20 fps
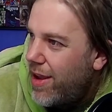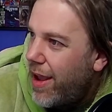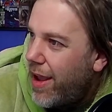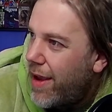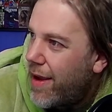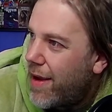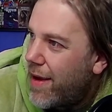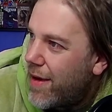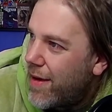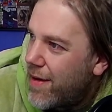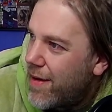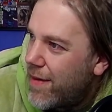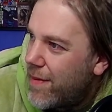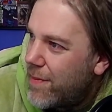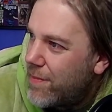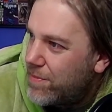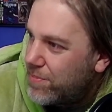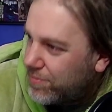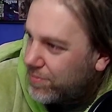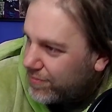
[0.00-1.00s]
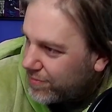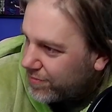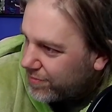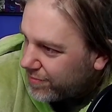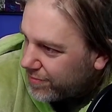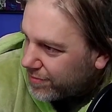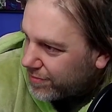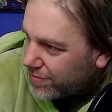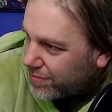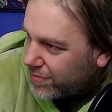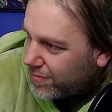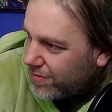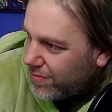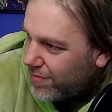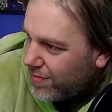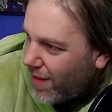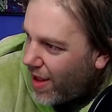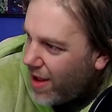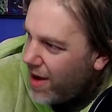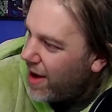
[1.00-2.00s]
I
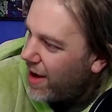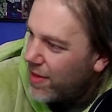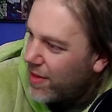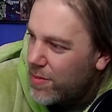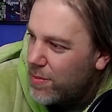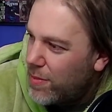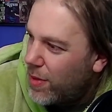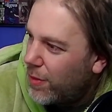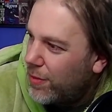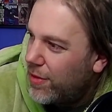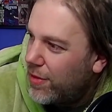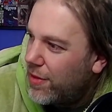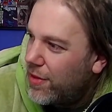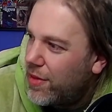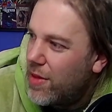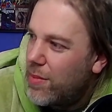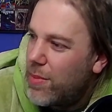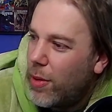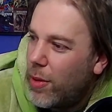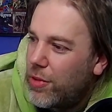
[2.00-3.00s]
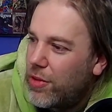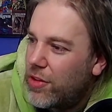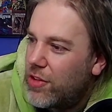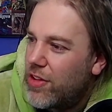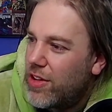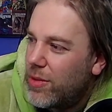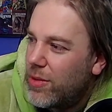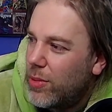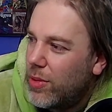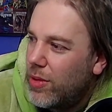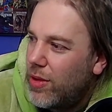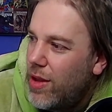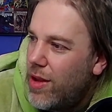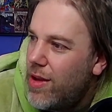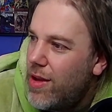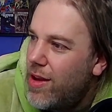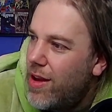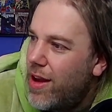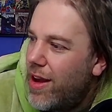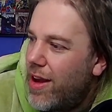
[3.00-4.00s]
like them both. I think they're both incredible.
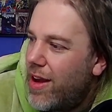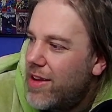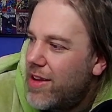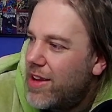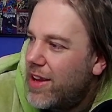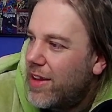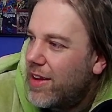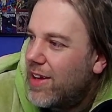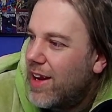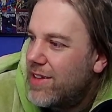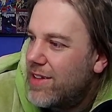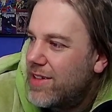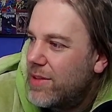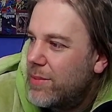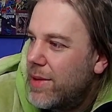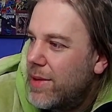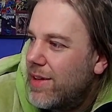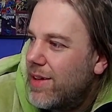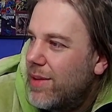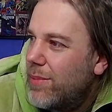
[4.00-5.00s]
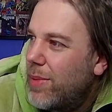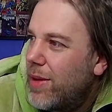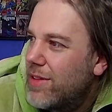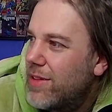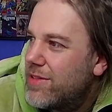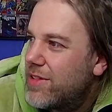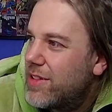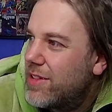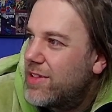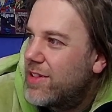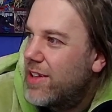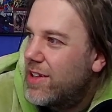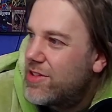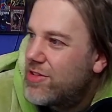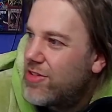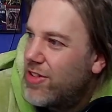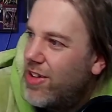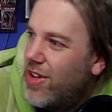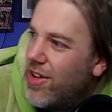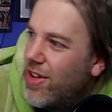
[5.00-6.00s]
You get a classic metal and plastic
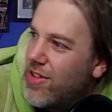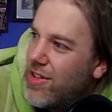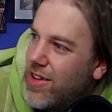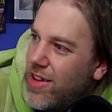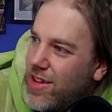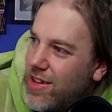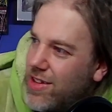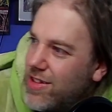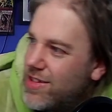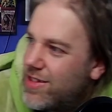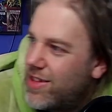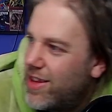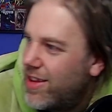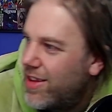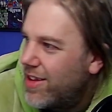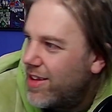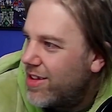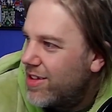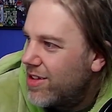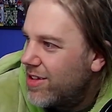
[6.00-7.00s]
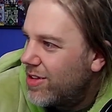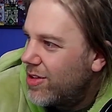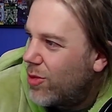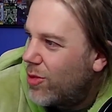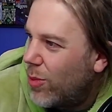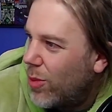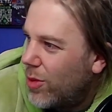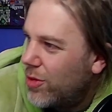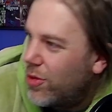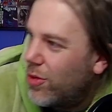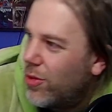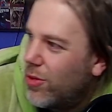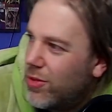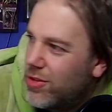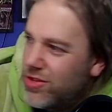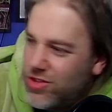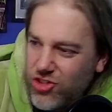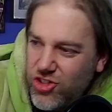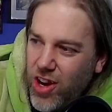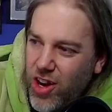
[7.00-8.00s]
Cetra on his quad
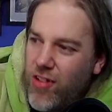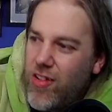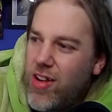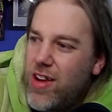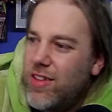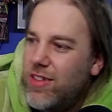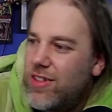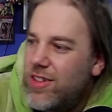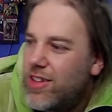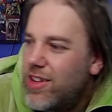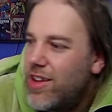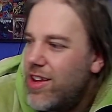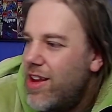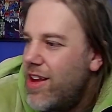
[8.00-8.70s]
horse chariot.